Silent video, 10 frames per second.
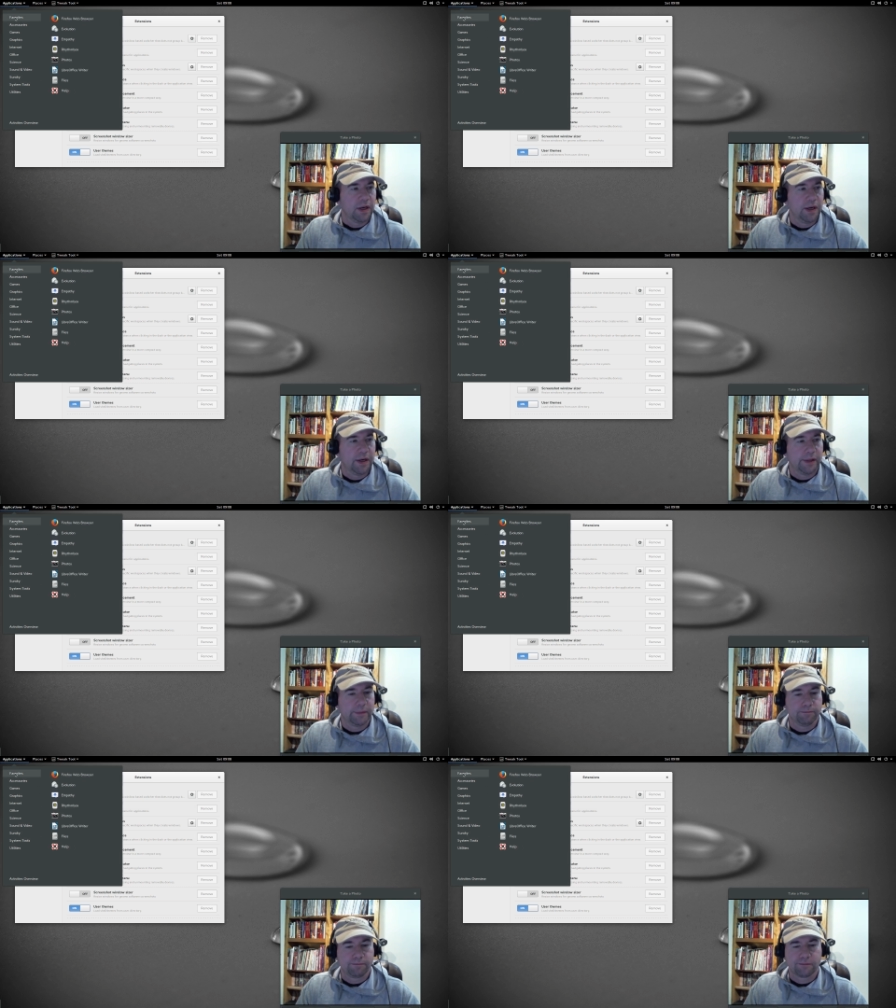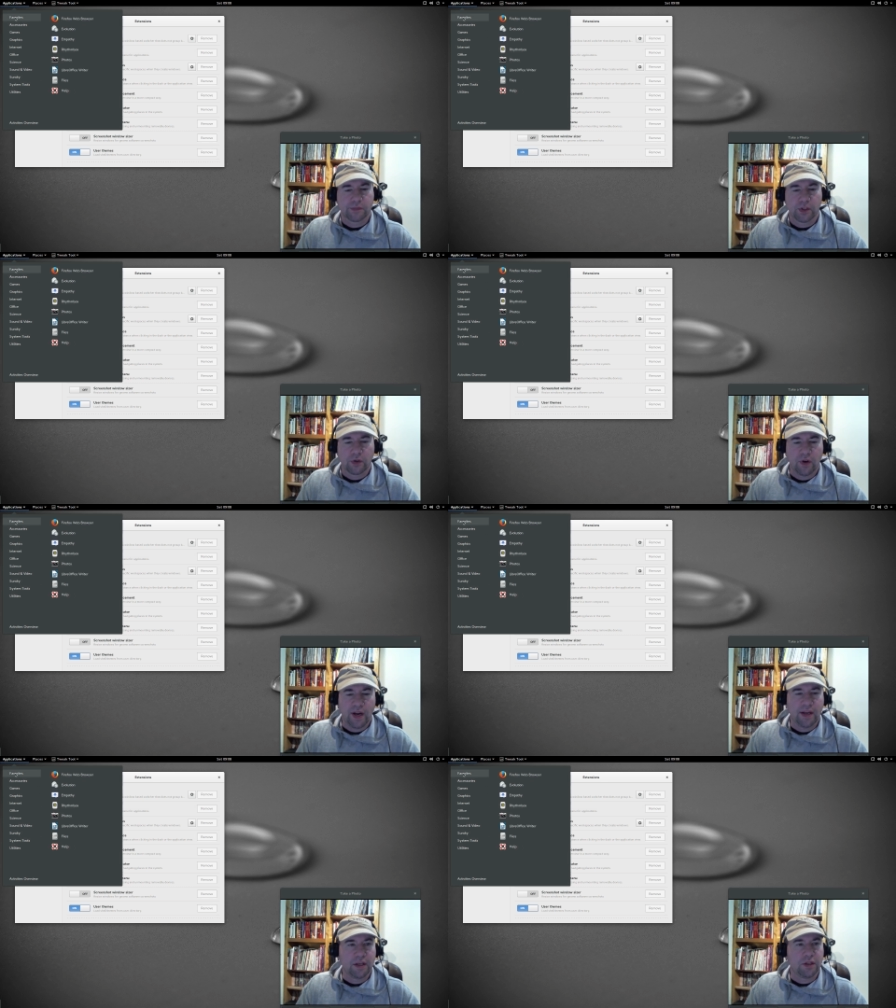Um,
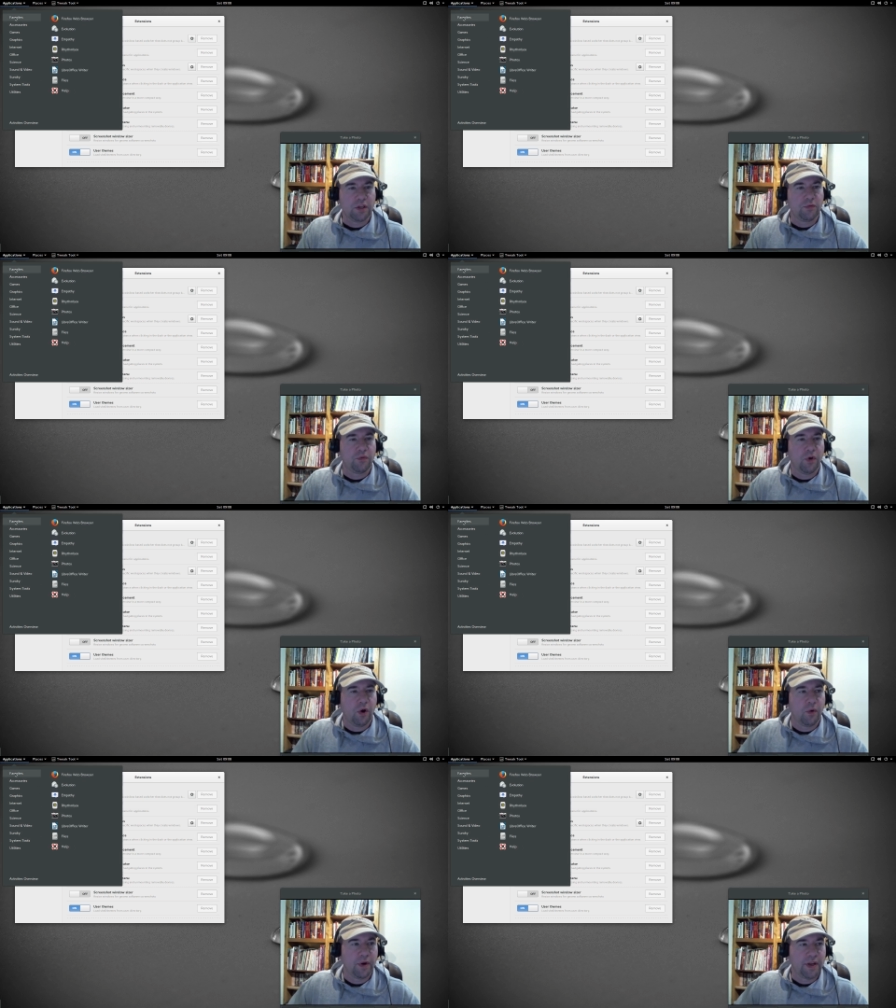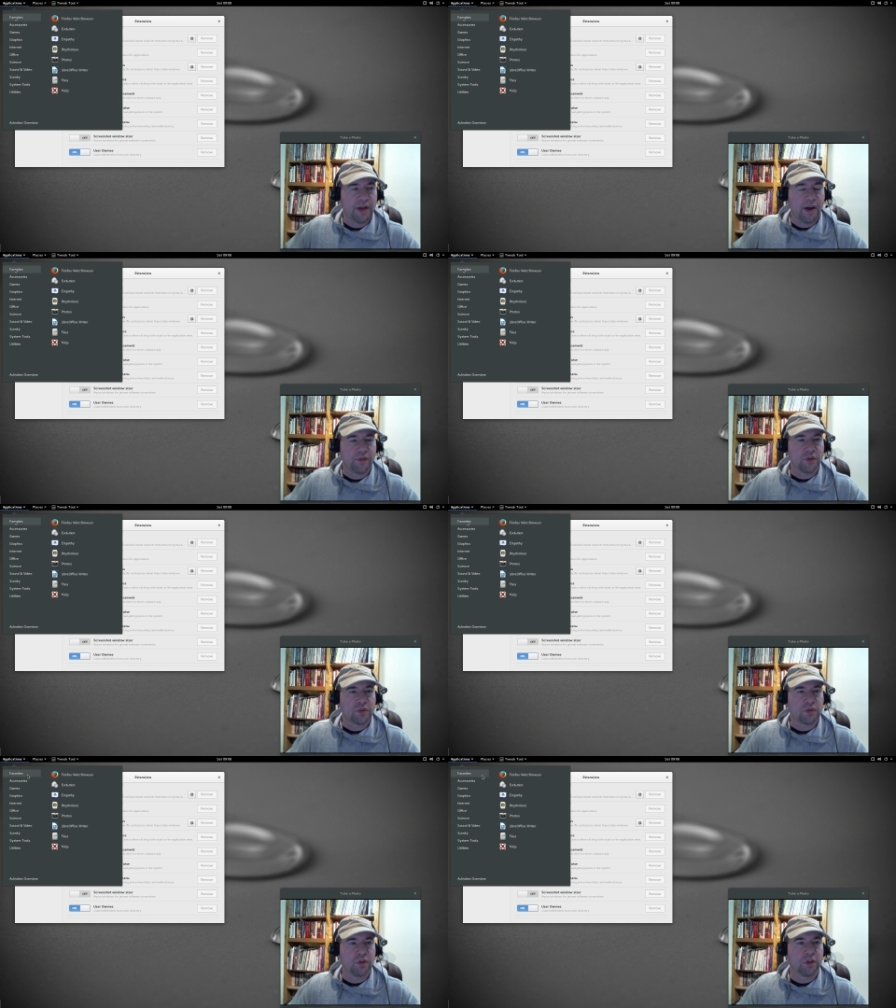granted, you've already got the
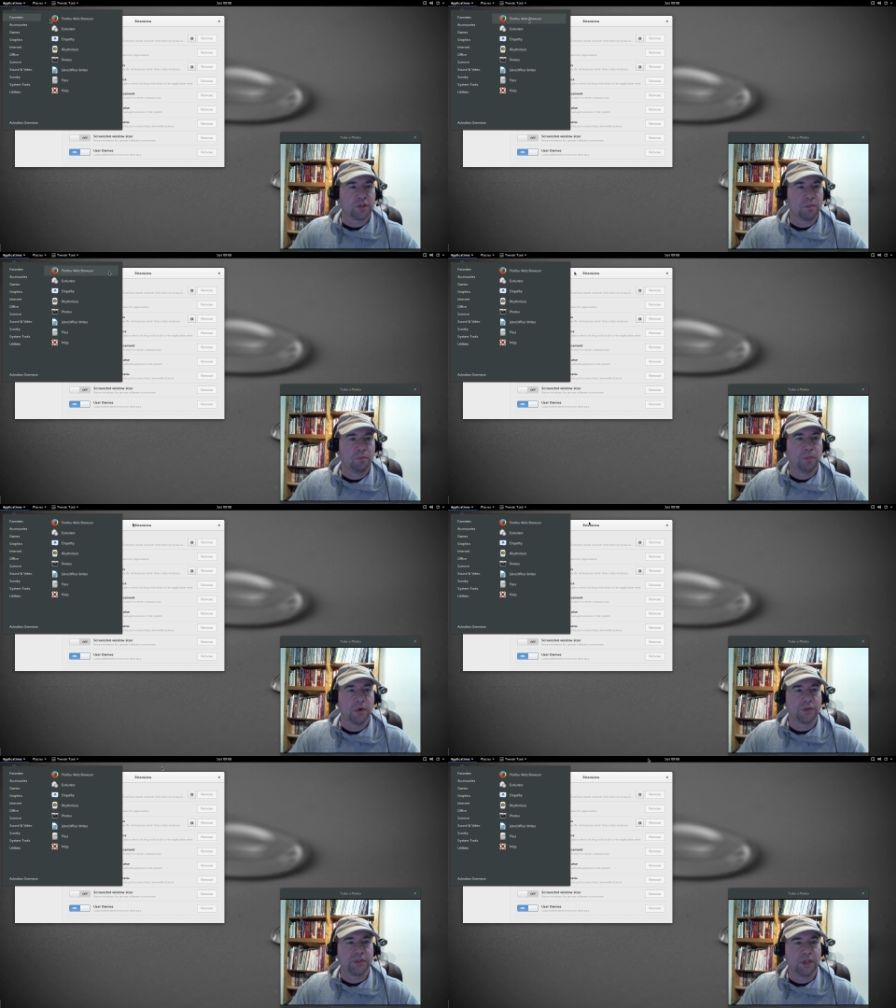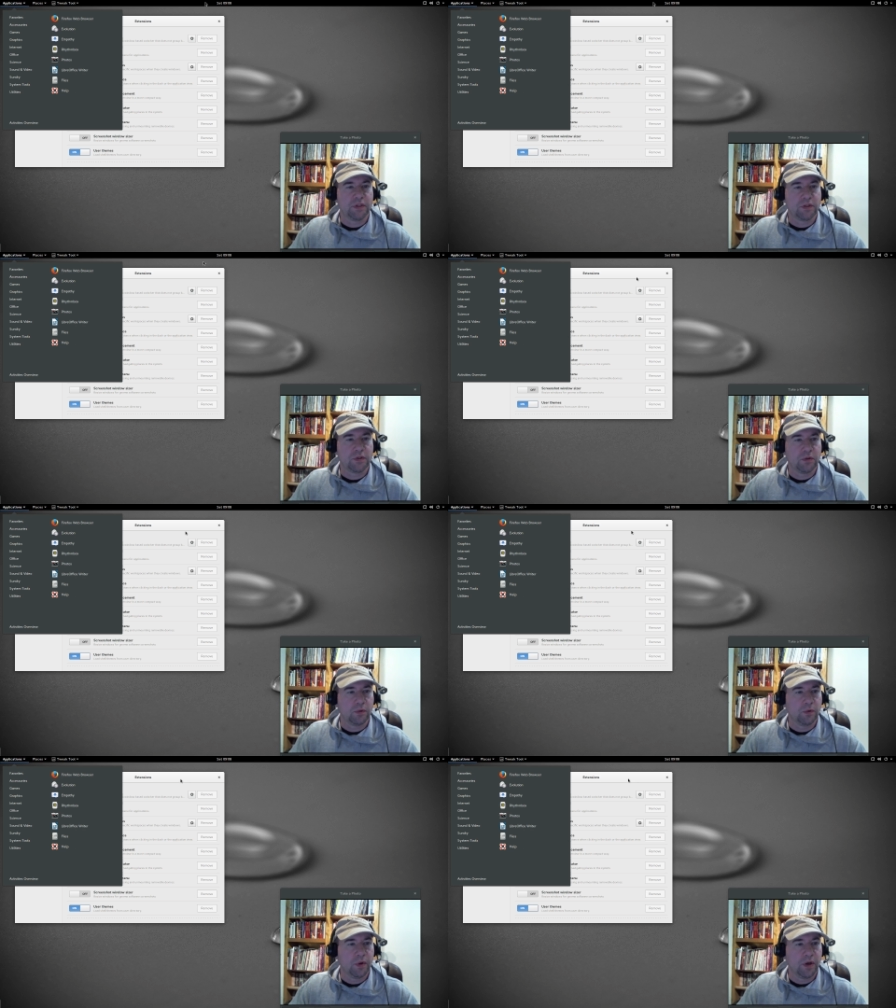search built
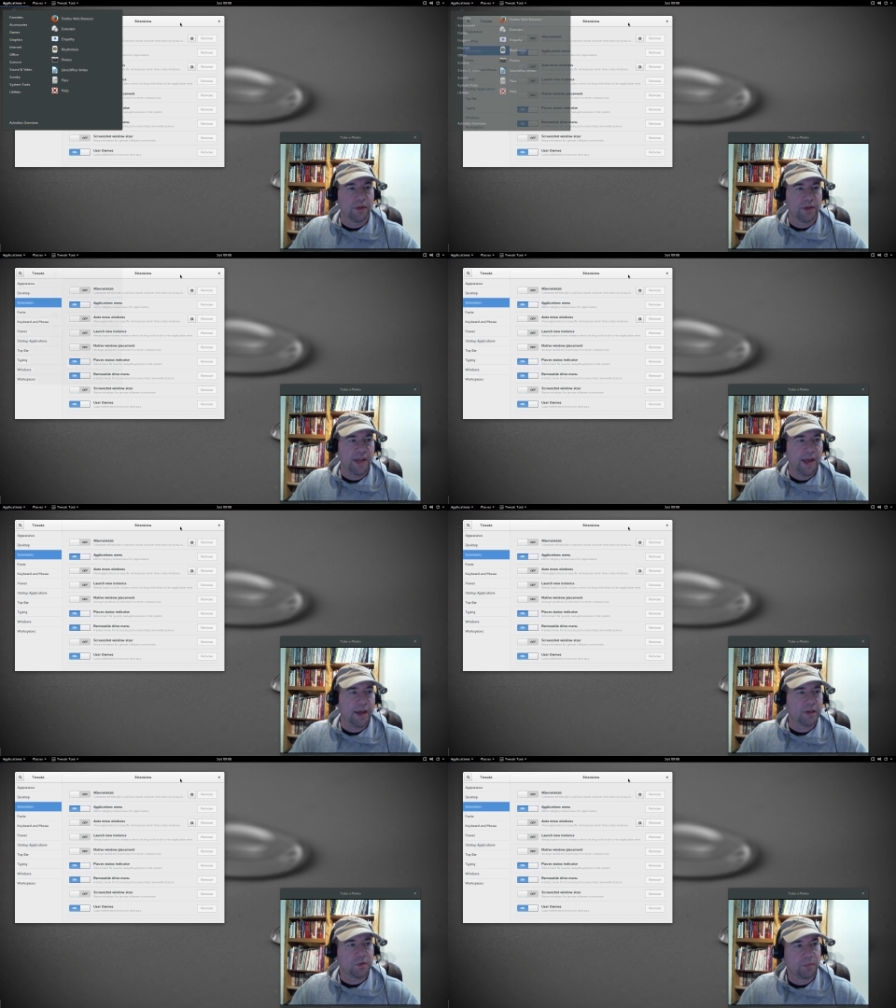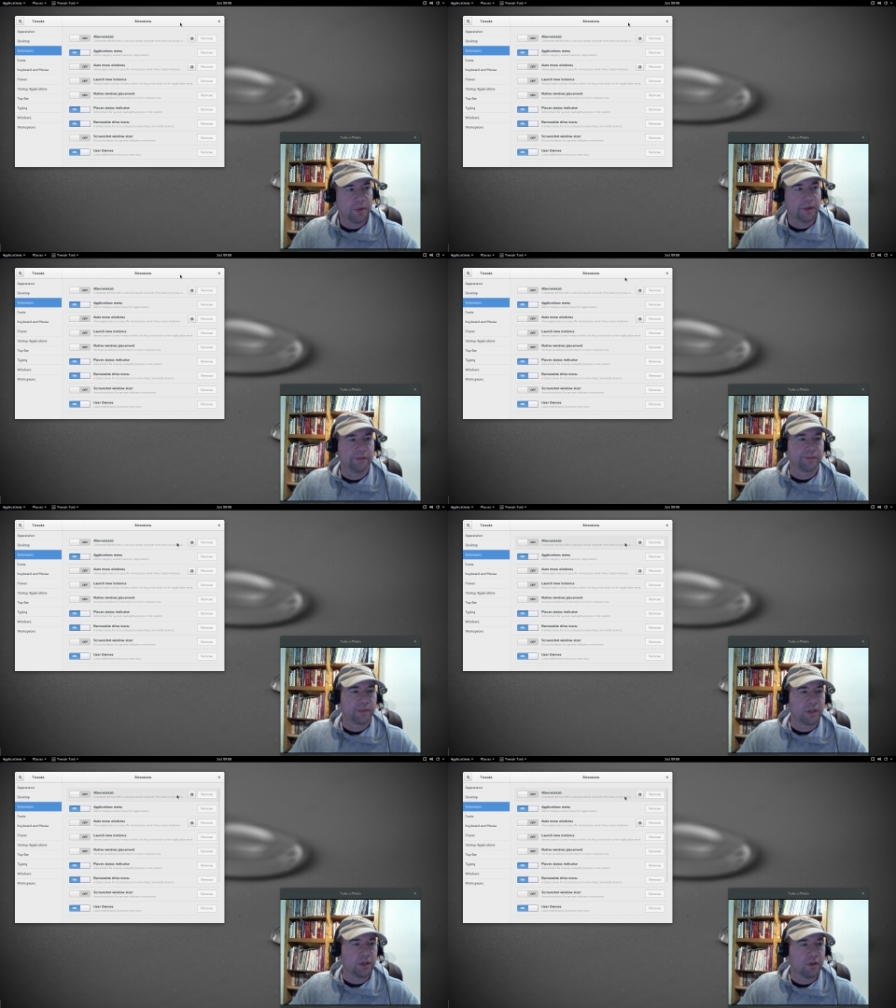into uh, the dash, but
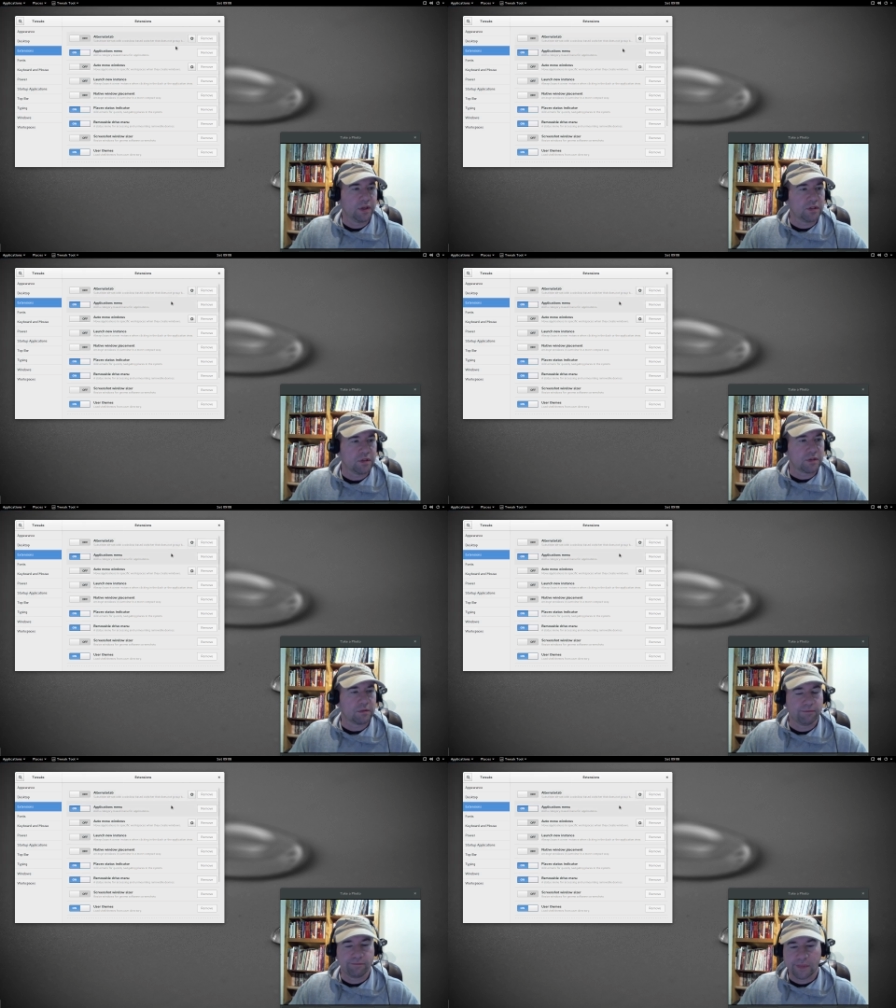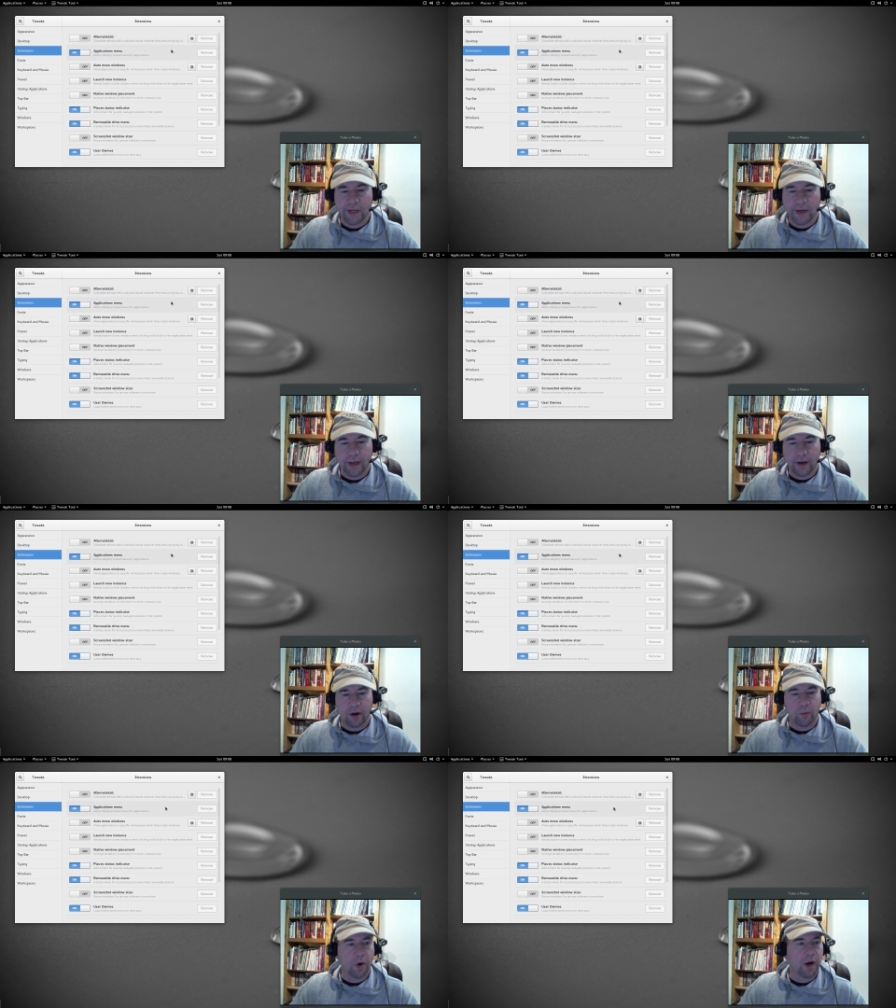you know, that's just kind of how
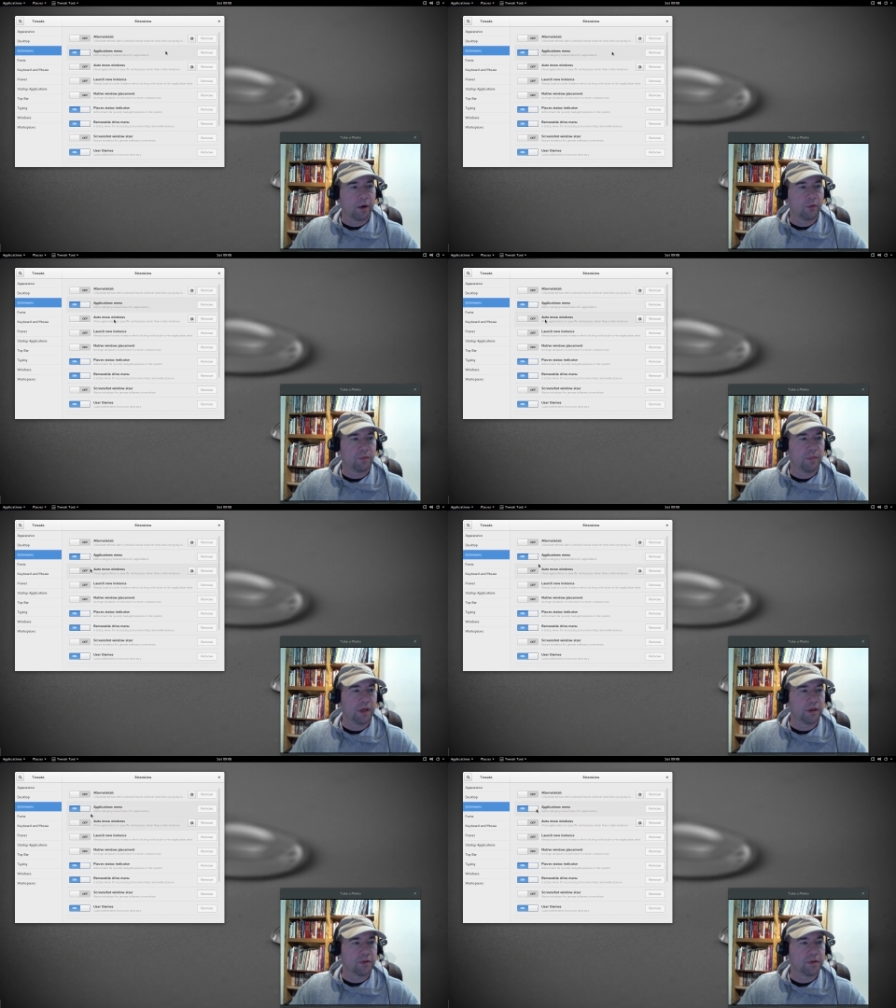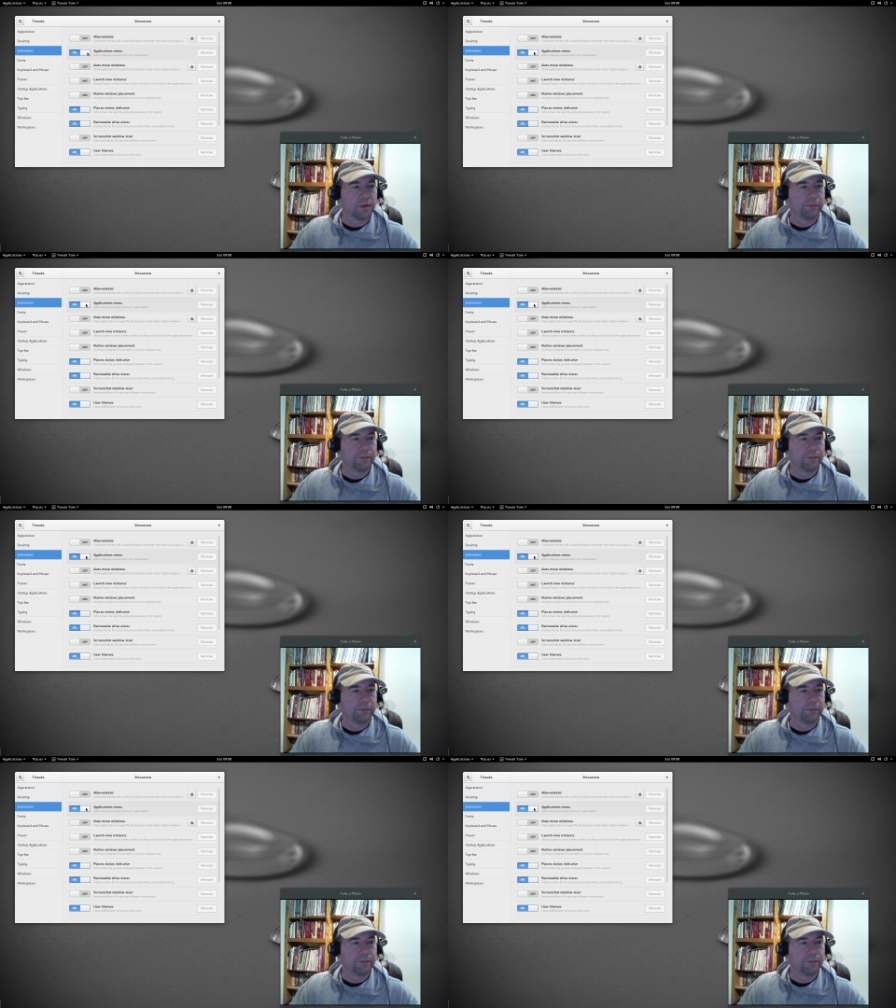I'm wired with menus.